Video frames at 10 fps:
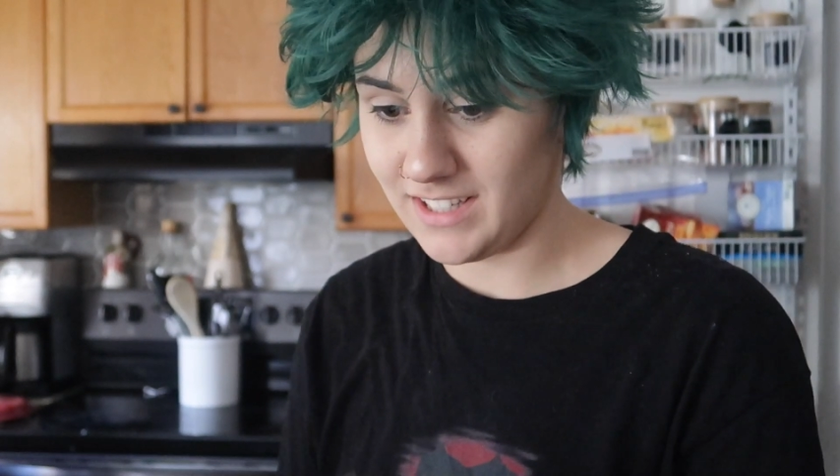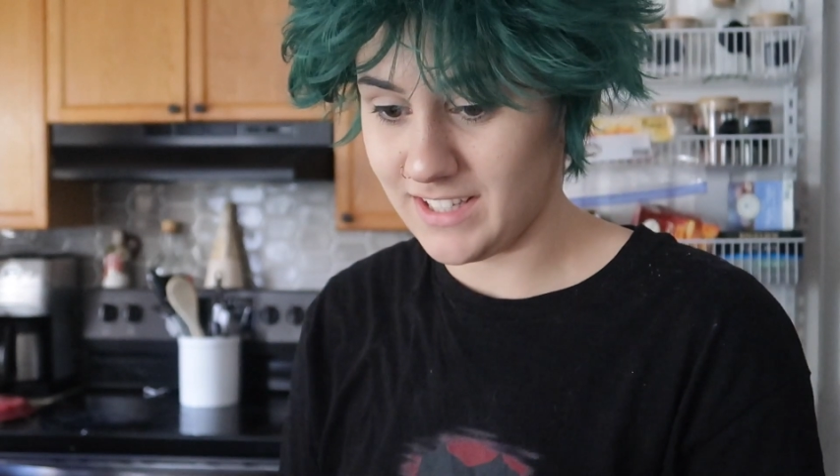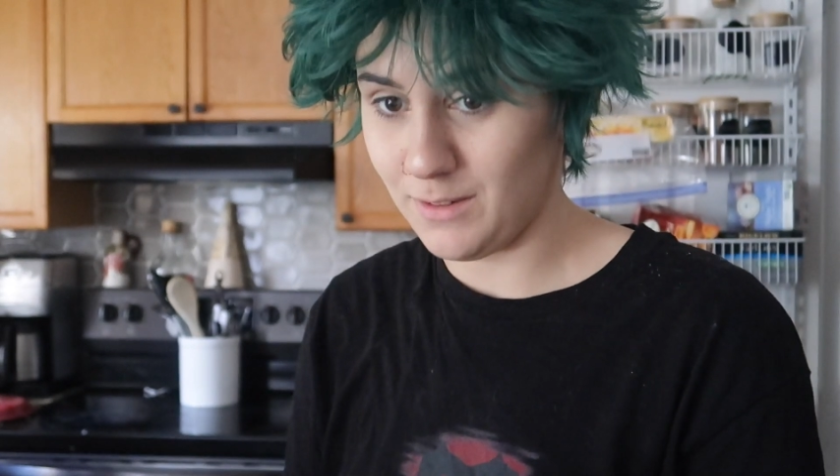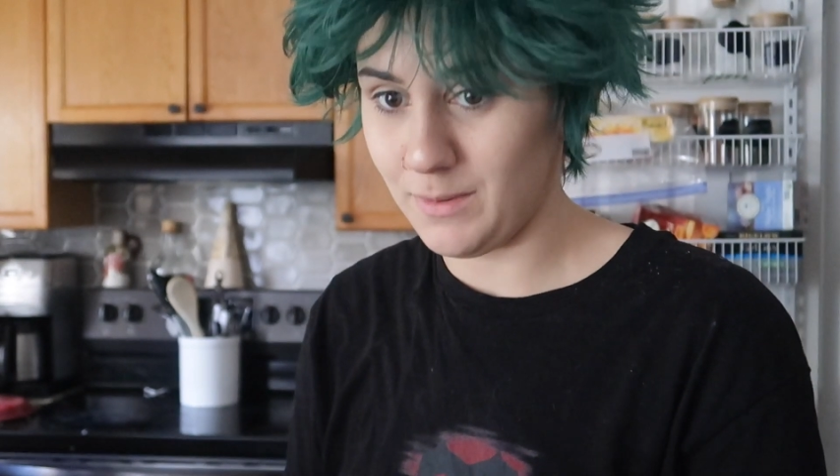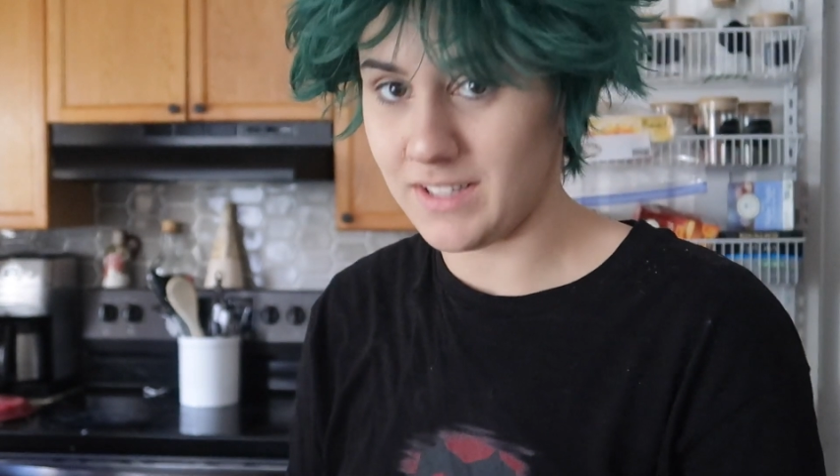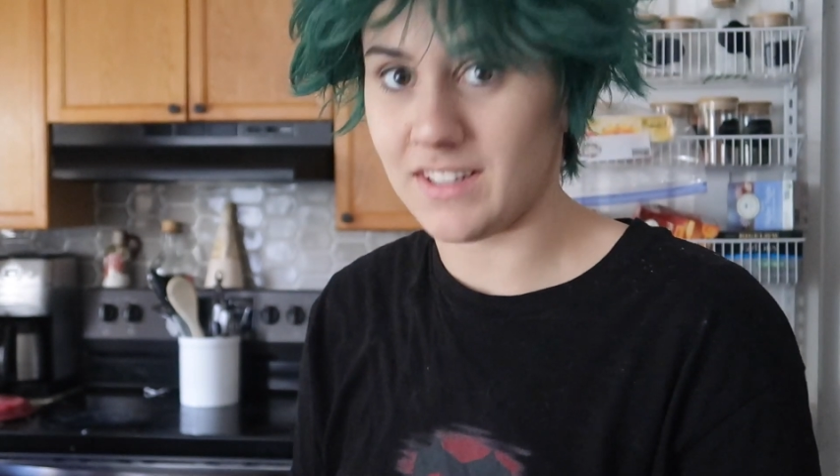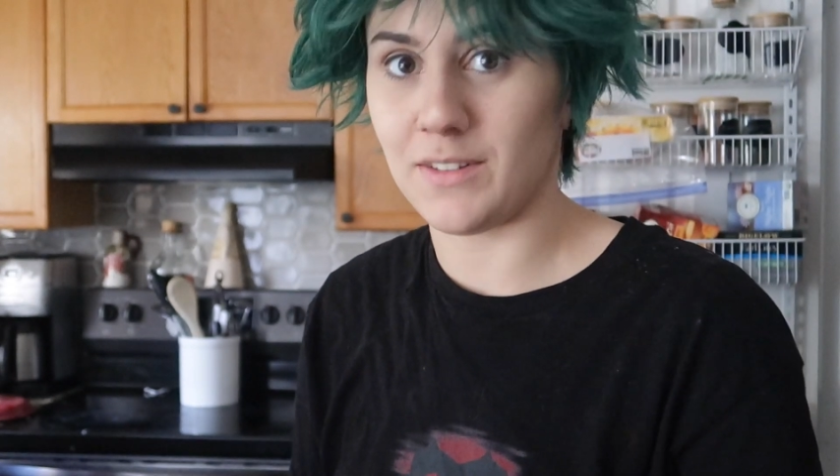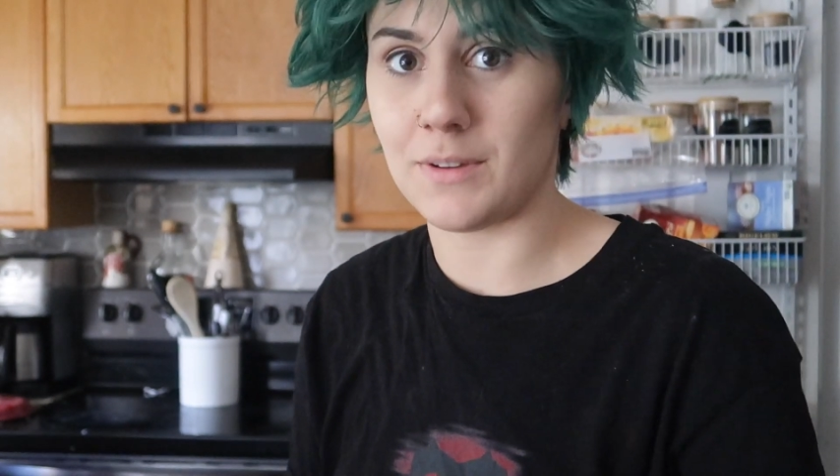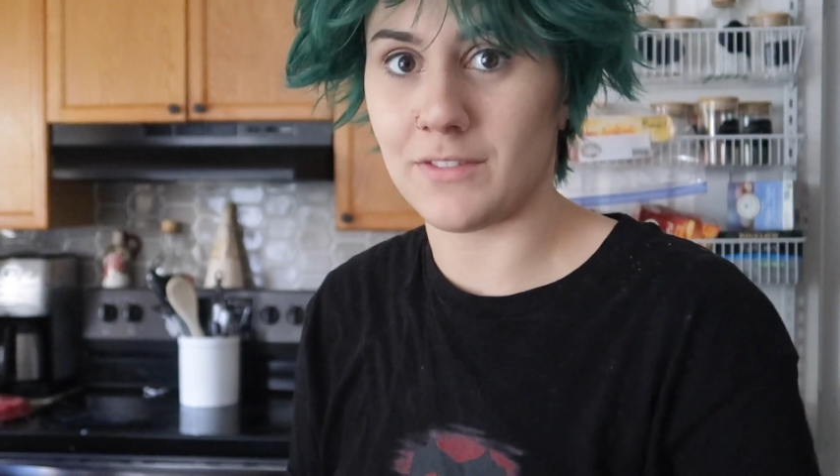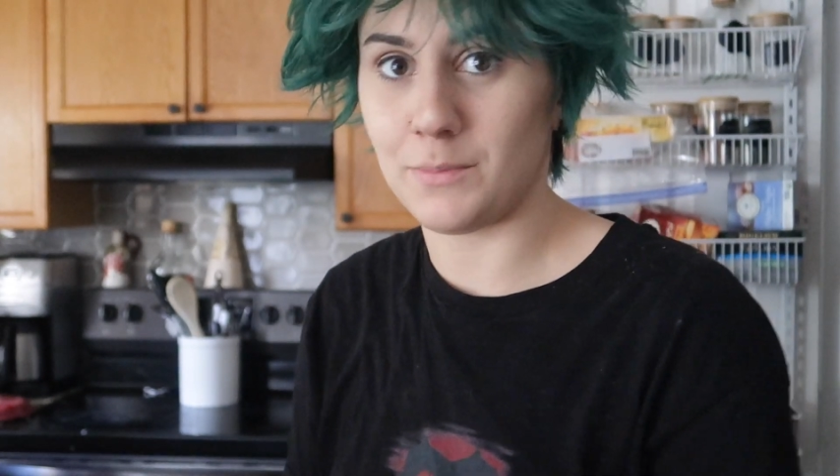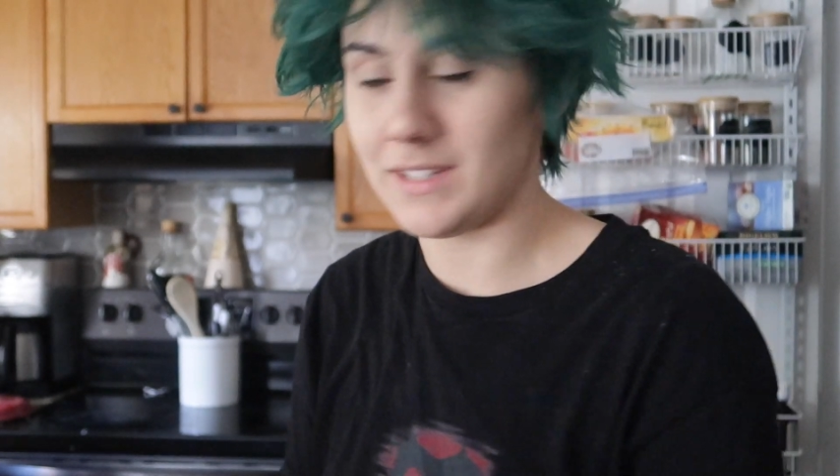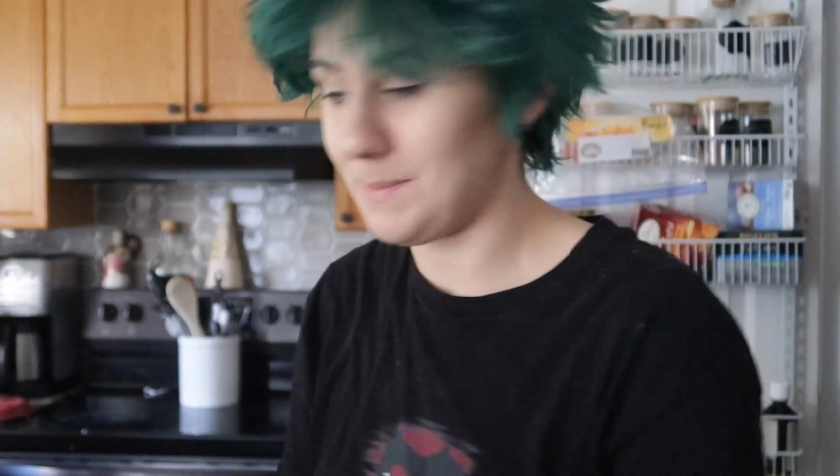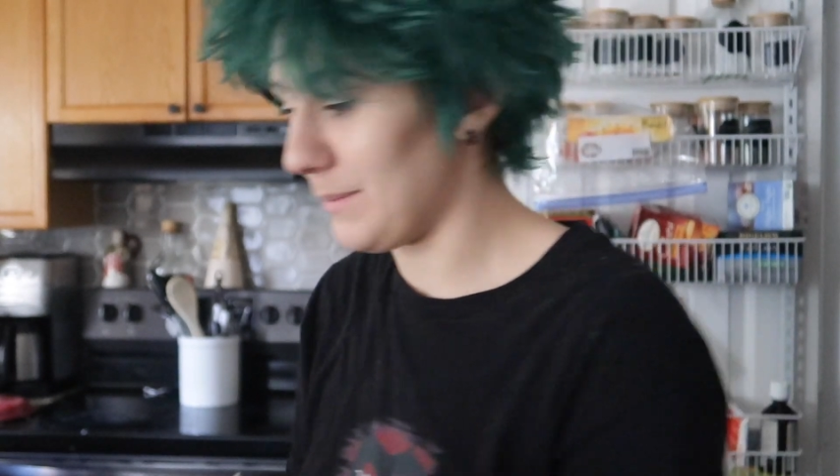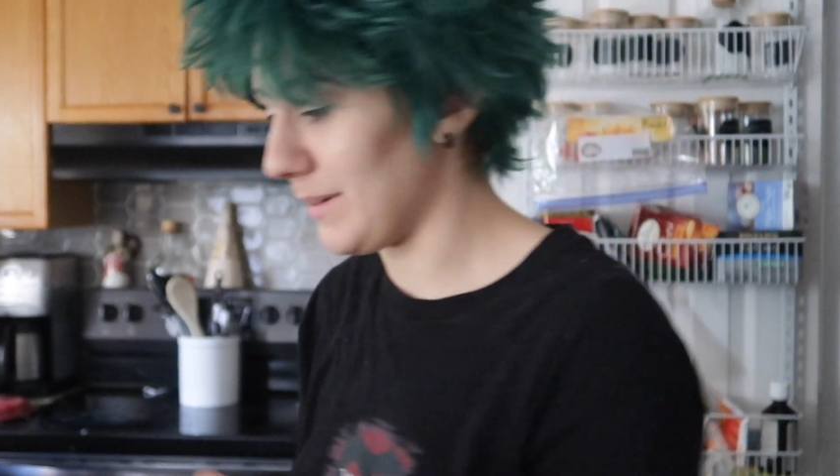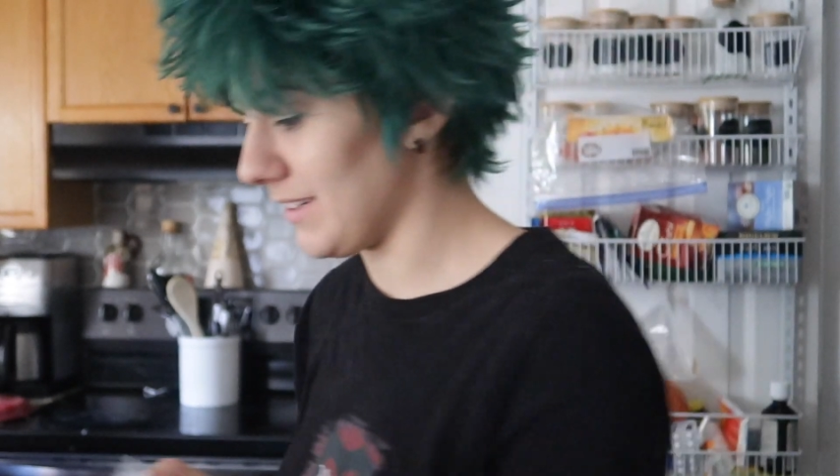got scared because I ripped off a piece
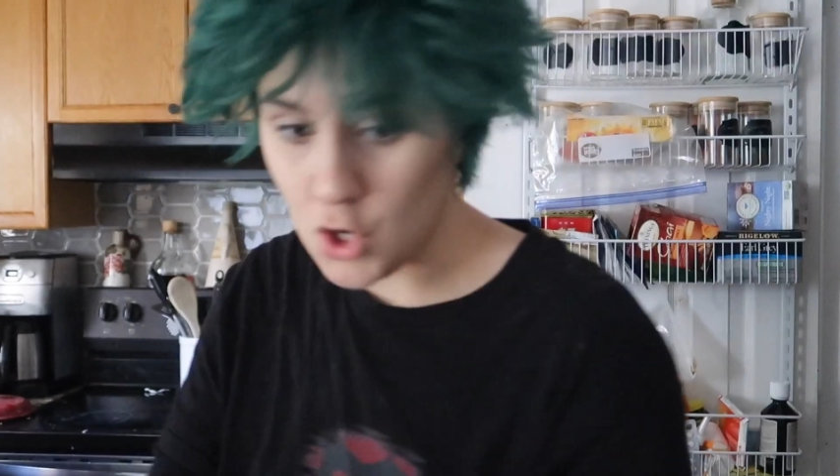of paper.